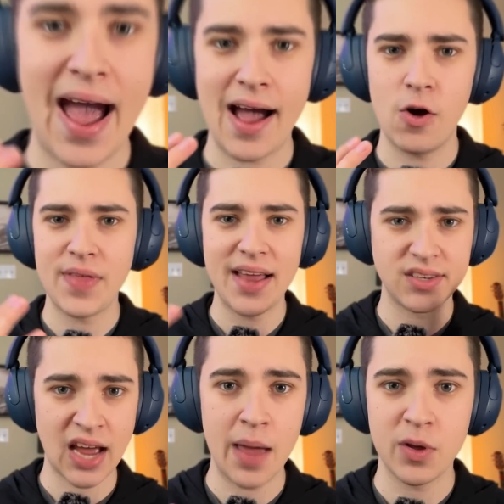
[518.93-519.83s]
how
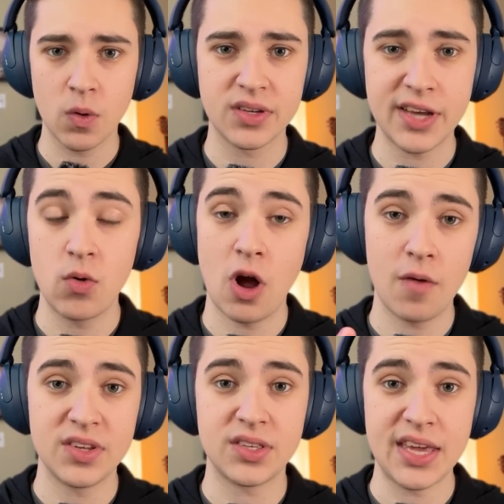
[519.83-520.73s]
that timing works out.
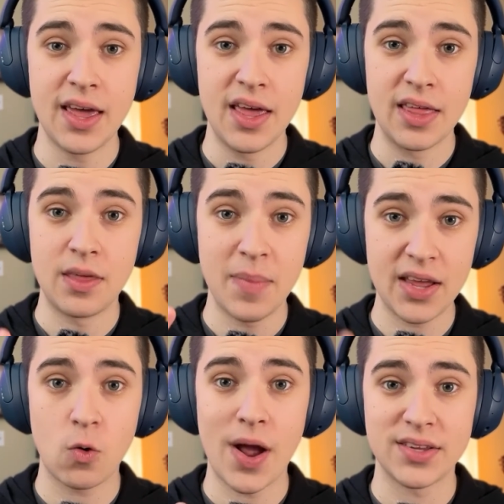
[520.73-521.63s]
Obviously, the
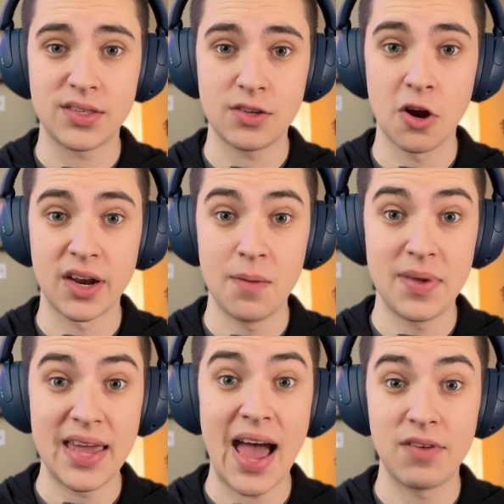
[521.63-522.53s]
main quests are gonna
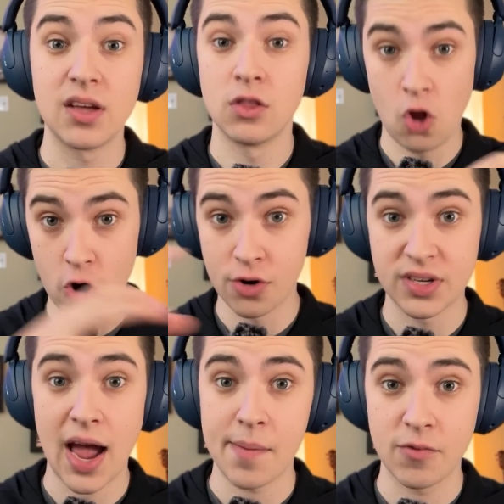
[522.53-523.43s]
be having longer
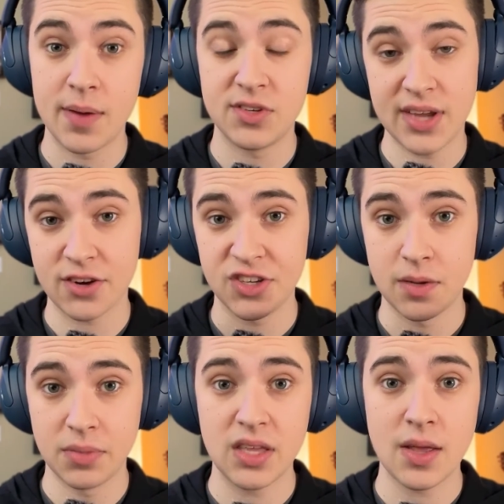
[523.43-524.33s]
time frames to actually
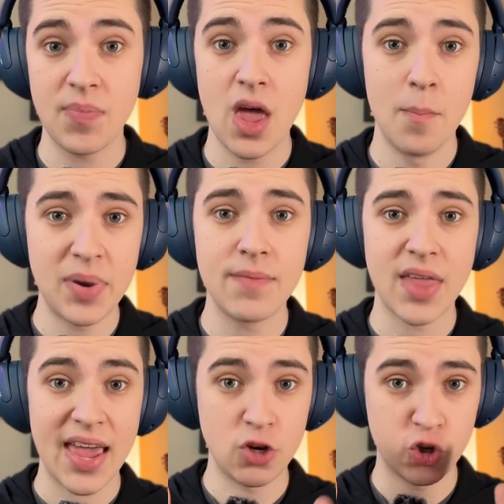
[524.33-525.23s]
complete them, but
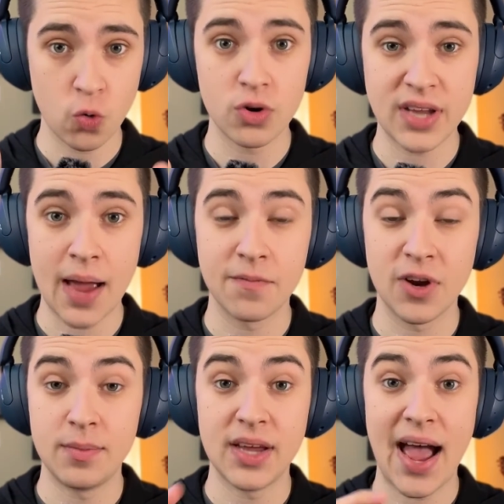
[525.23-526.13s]
a shorter time
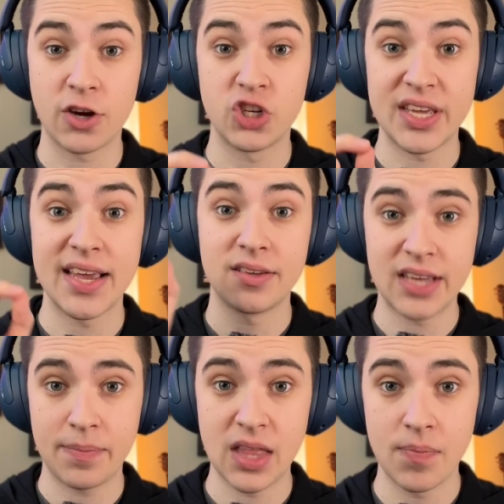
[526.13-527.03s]
frame to actually
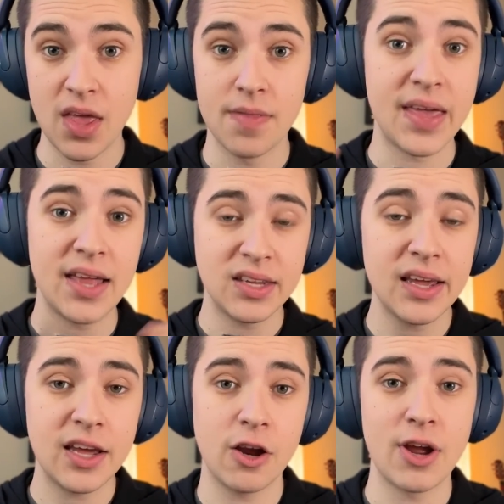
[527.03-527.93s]
accept them. The
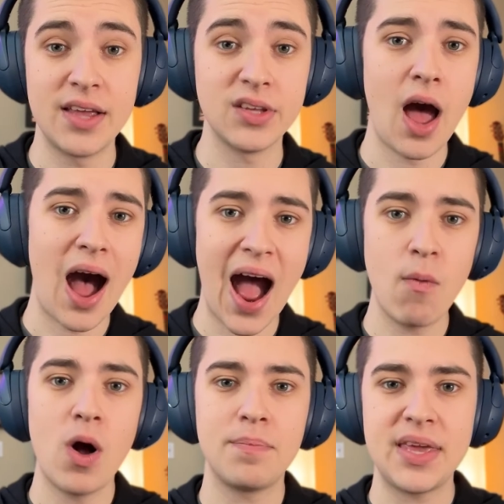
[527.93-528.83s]
idea here is
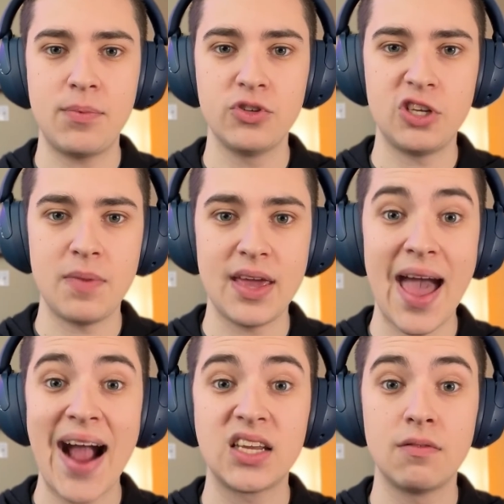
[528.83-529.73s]
I want people to
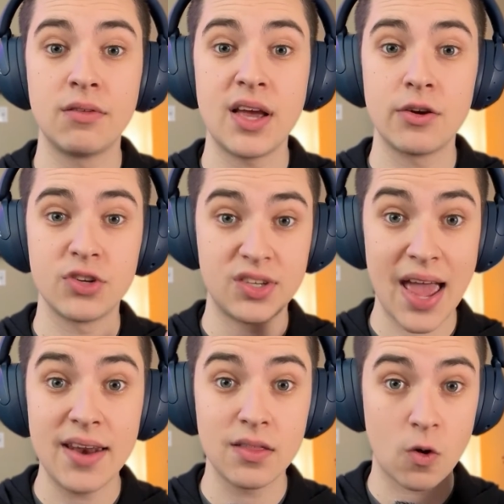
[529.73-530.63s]
be actively
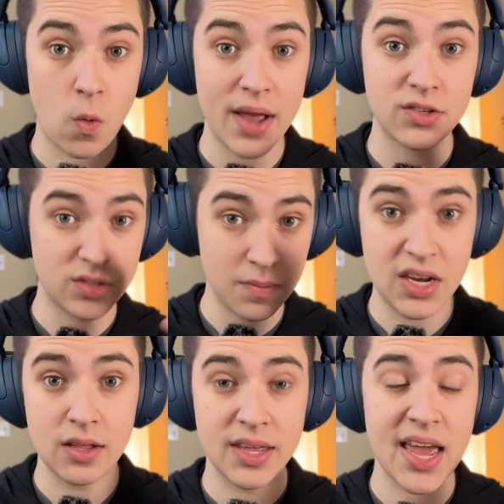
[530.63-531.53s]
understanding the quests
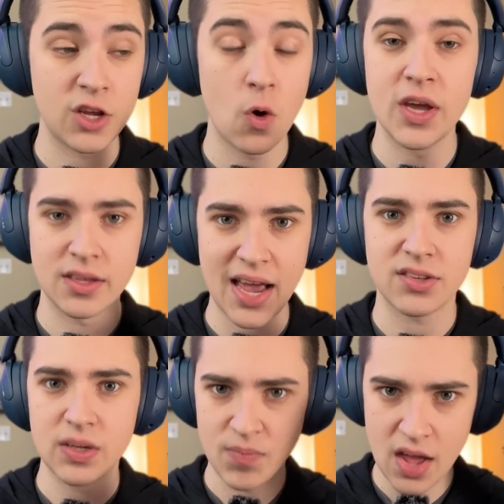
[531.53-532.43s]
immediately and going,
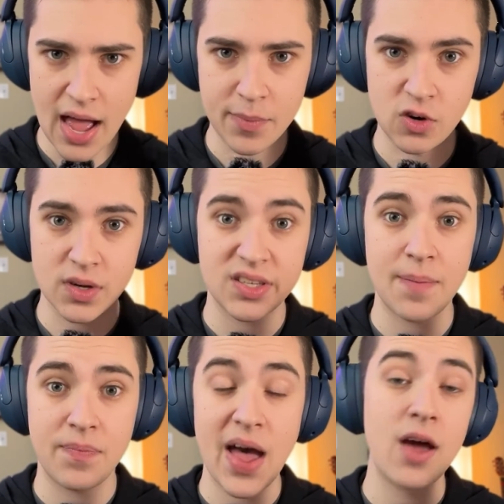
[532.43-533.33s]
yes, I'm going to
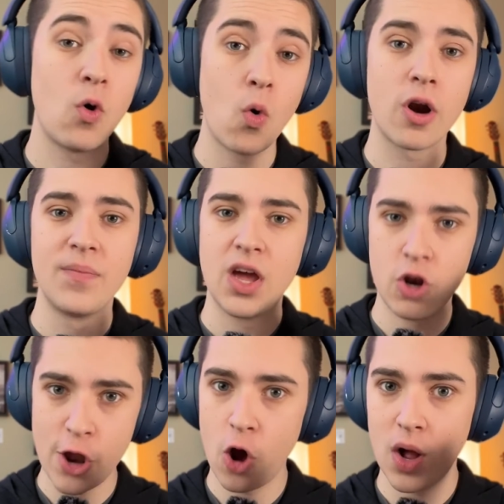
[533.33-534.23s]
accept that, or
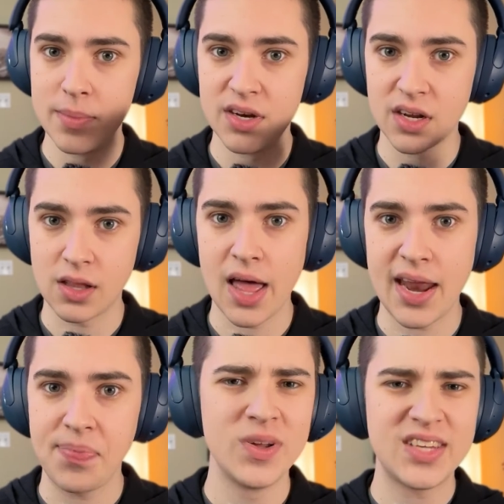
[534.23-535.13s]
no, I'm going to
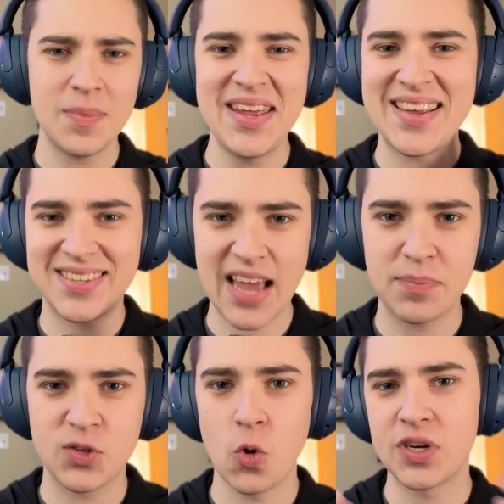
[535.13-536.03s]
decline it. When somebody
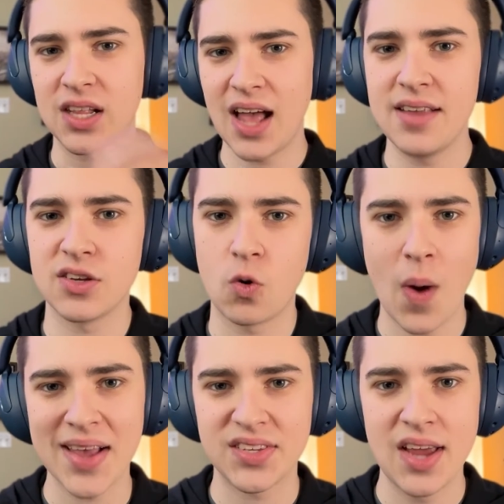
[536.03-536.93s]
accepts or declines a
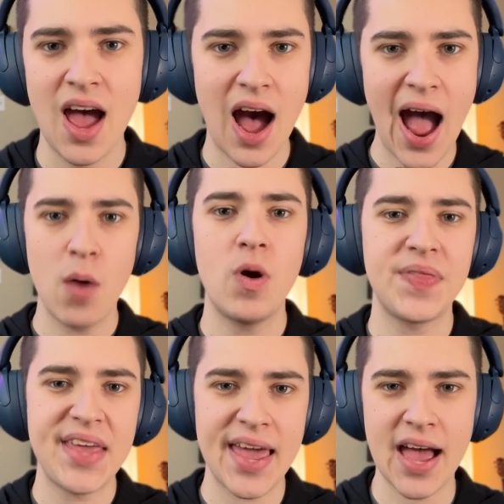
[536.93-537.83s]
quest, I
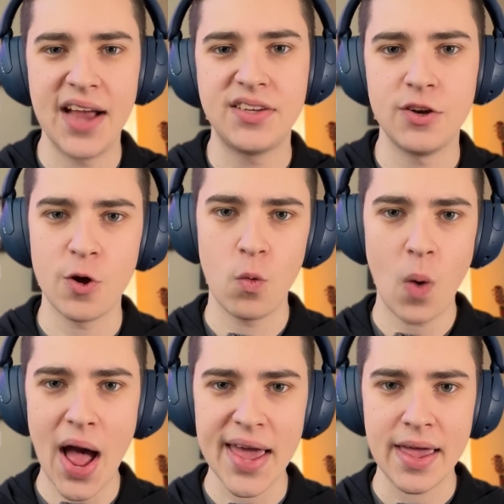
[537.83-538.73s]
want the AI to know
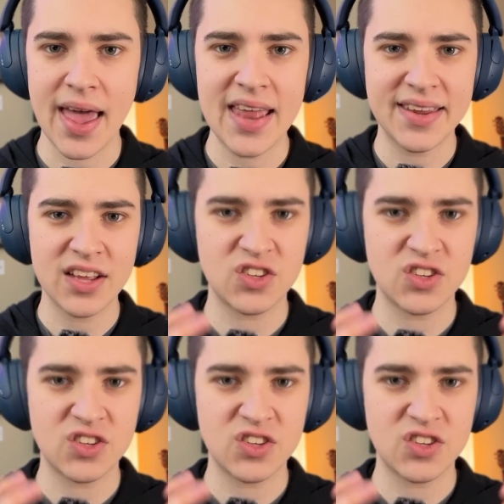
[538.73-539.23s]
why and